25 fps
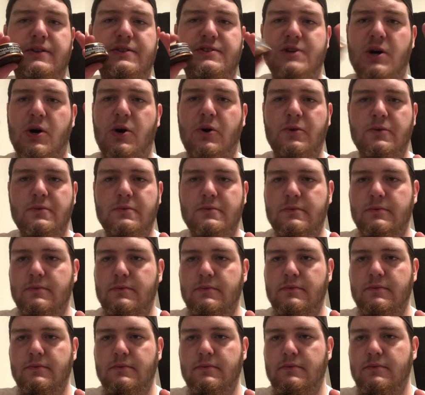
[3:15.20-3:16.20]
Don't
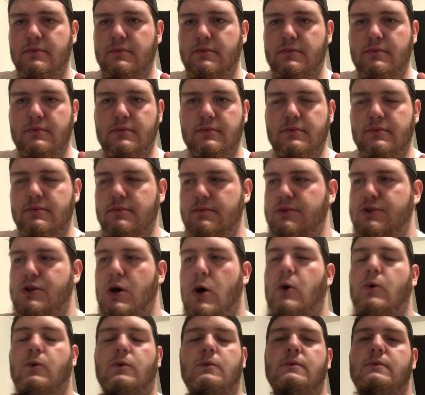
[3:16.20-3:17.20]

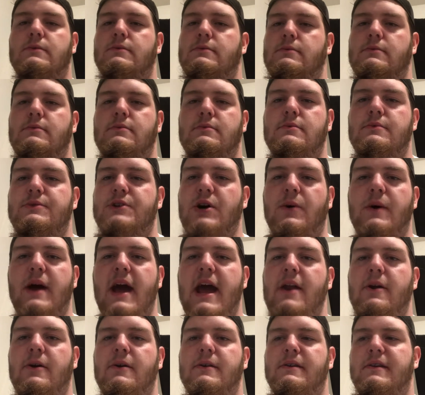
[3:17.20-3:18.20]

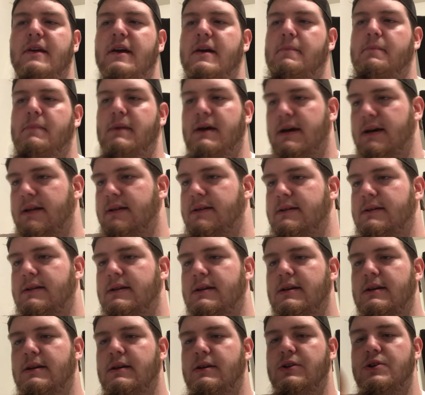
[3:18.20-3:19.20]
hate on dip, man.
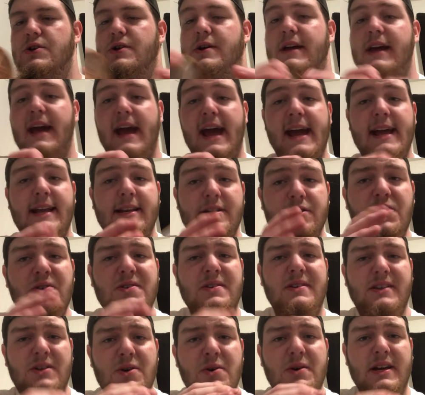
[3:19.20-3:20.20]
You can hate
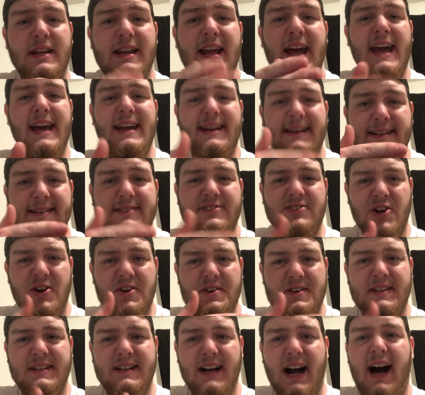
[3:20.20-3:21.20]
you can hate
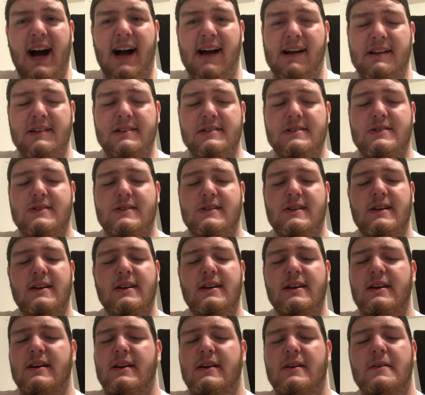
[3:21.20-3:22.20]
certain kinds,
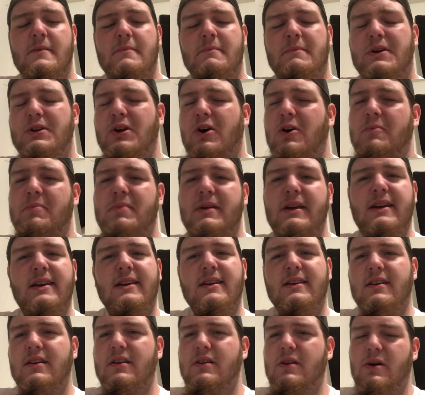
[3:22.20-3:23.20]
but don't
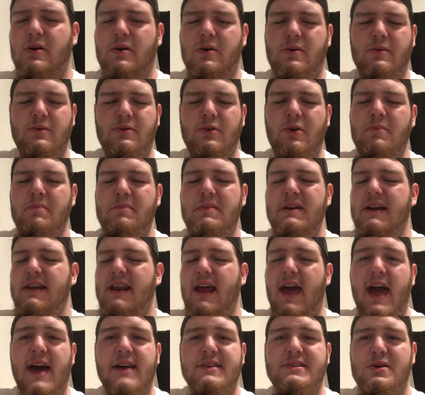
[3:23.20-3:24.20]
be
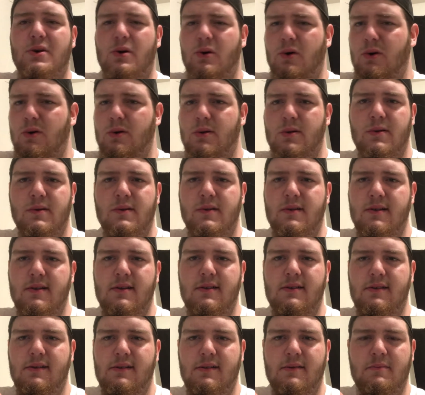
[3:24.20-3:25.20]
an asshole
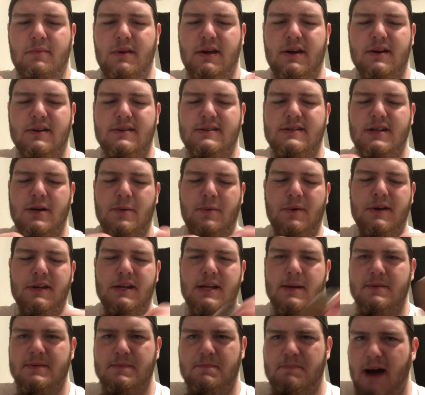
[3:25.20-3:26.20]
because someone
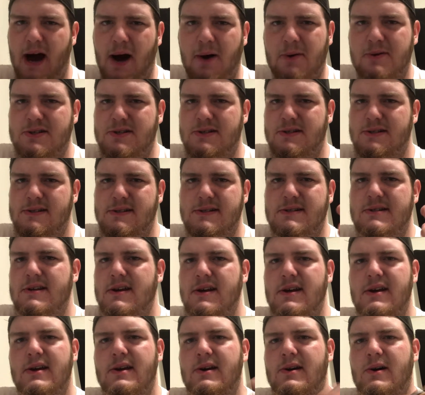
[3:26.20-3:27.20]
dips pouches,
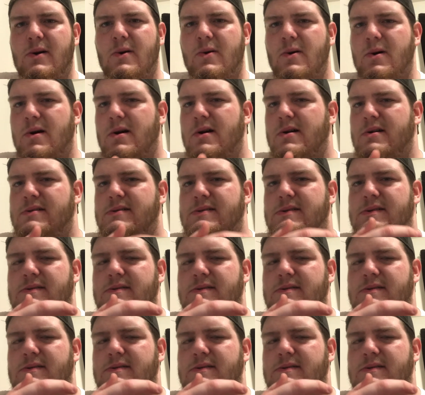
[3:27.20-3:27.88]
or